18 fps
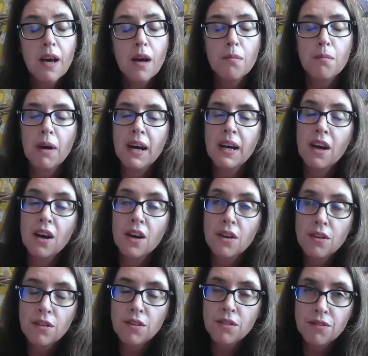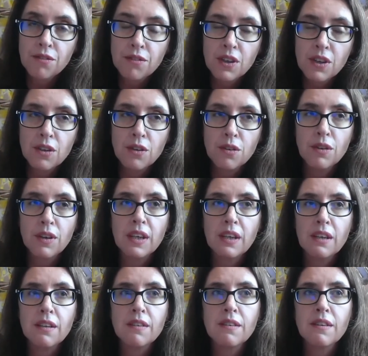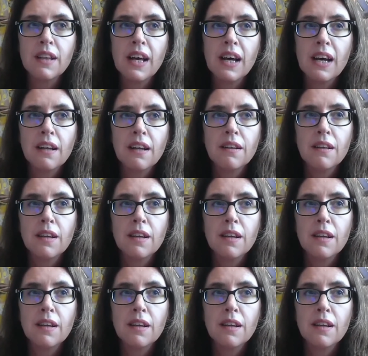My own view is that